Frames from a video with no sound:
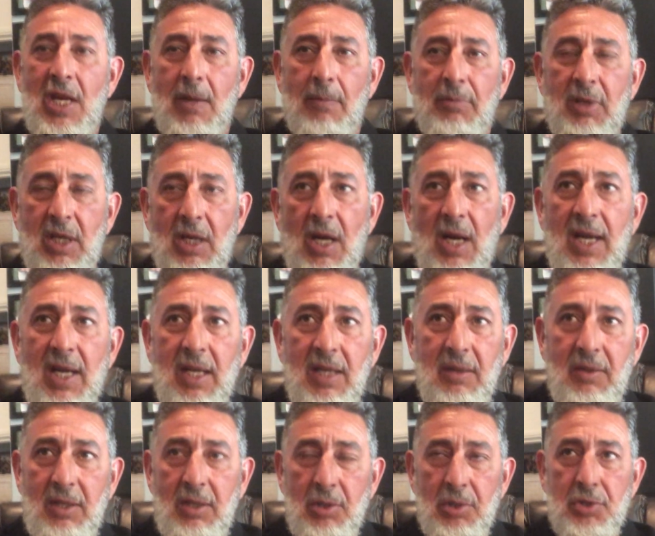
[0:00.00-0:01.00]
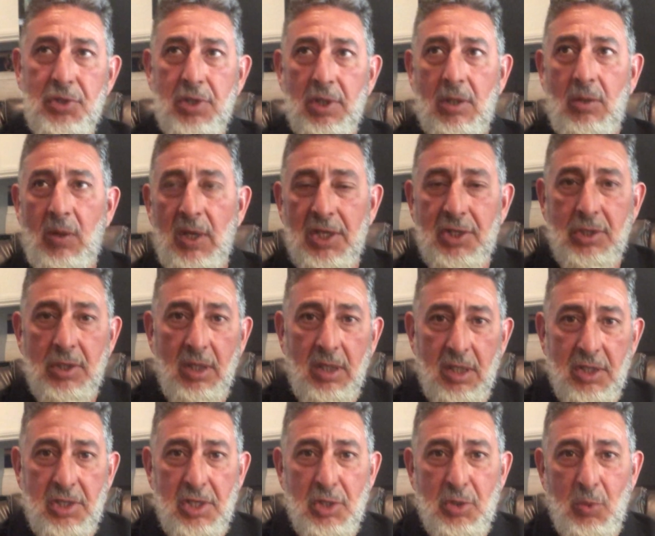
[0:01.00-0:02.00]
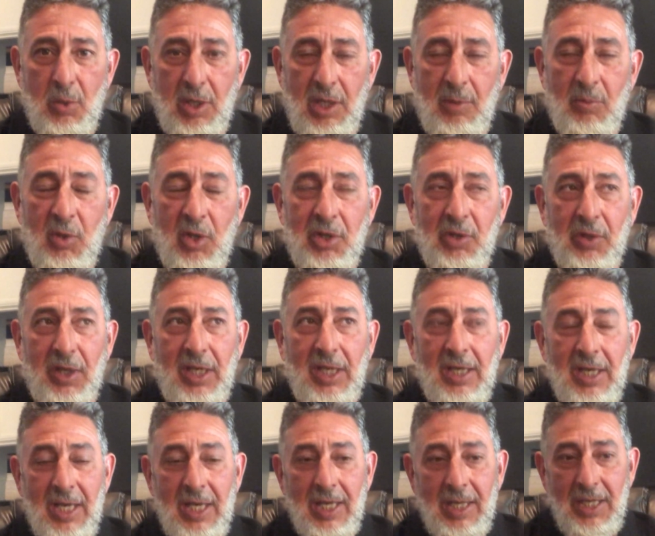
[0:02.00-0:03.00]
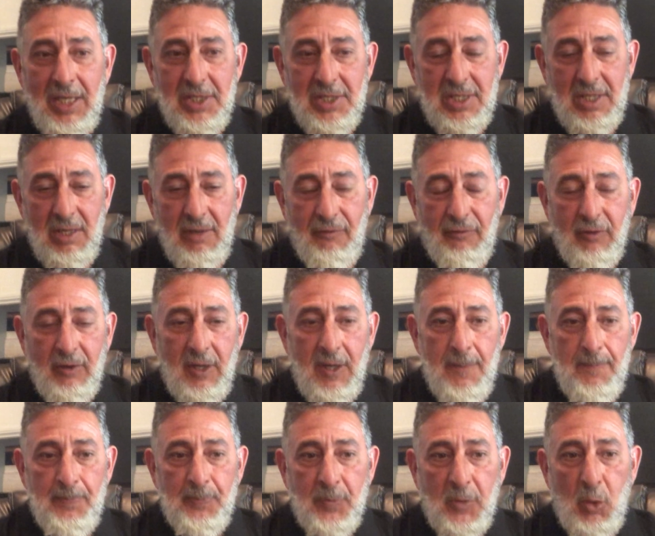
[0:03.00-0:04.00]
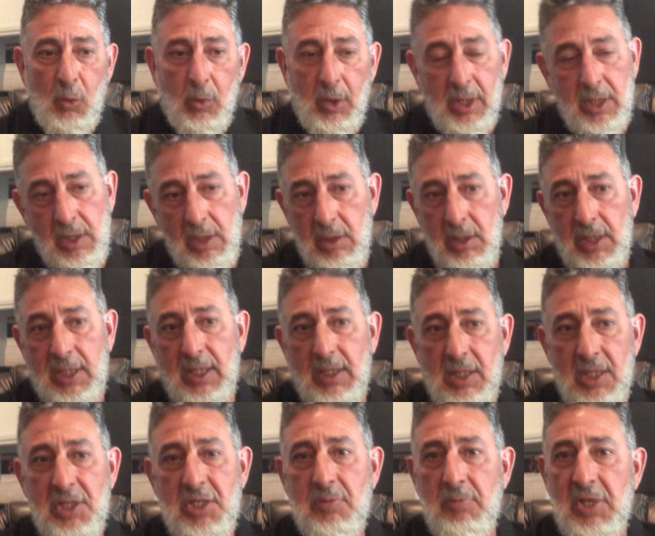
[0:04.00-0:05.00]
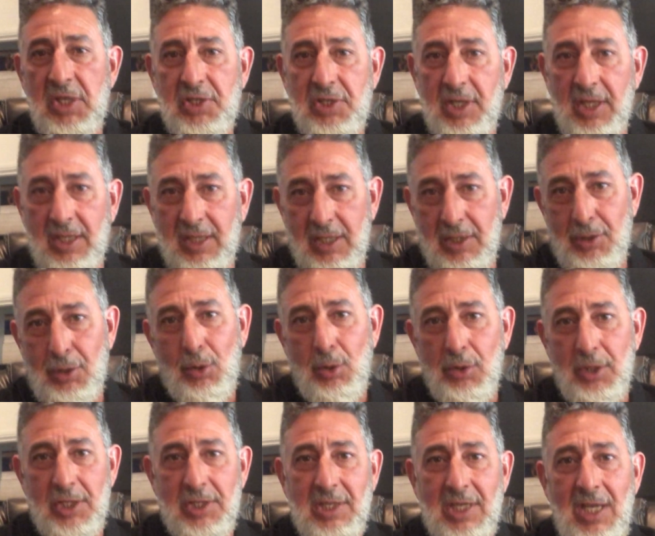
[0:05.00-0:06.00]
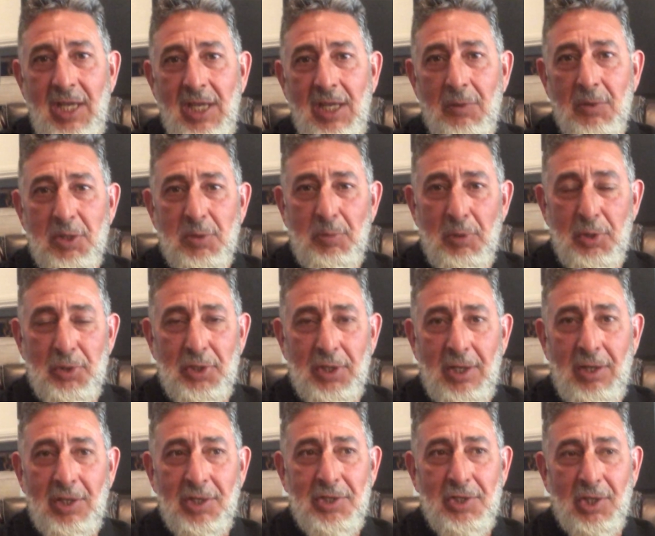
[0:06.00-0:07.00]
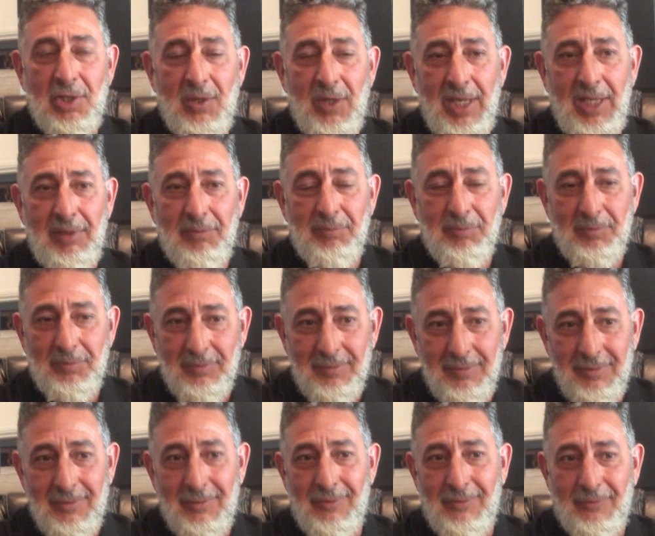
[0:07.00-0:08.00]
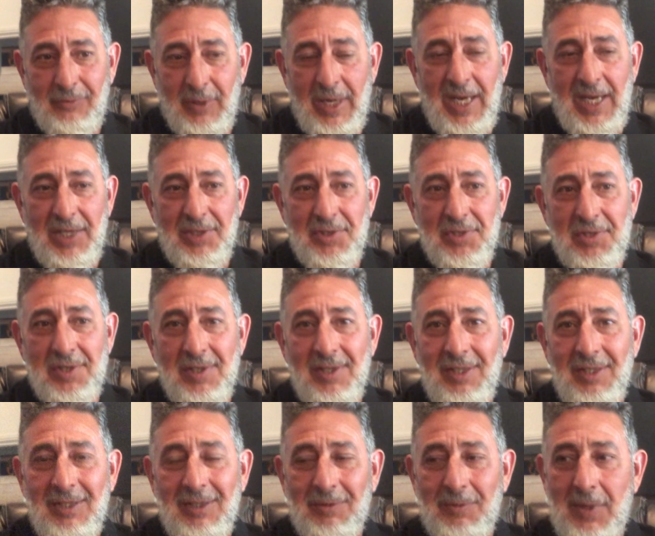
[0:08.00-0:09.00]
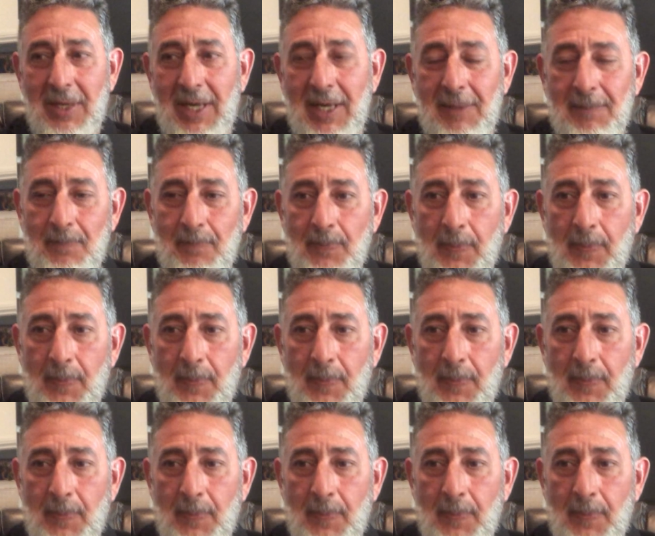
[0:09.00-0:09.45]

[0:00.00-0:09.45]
But I here's the question. This is what I'm wondering: is if we're going to look at this mystic that told this king he was supposed to consecrate France, right?